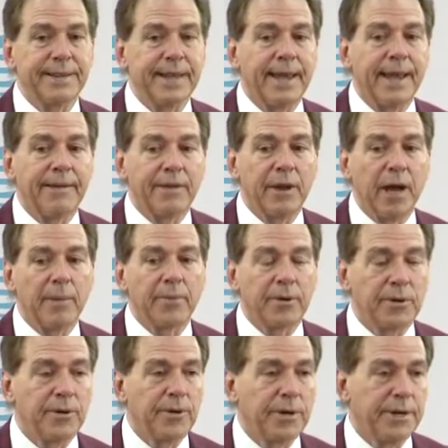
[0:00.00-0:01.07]
they have an
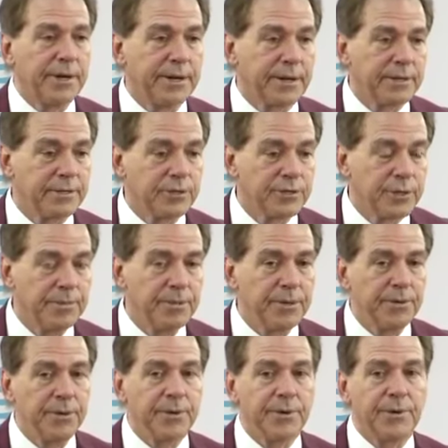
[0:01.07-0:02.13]
opportunity to
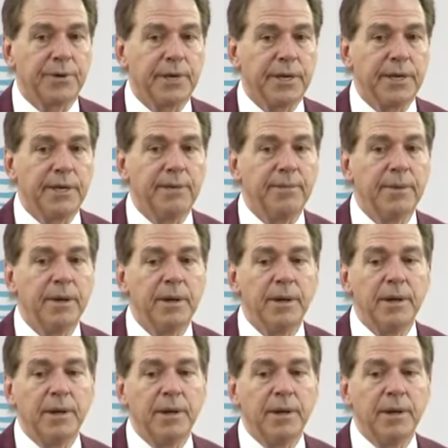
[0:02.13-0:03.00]
contribute to your team.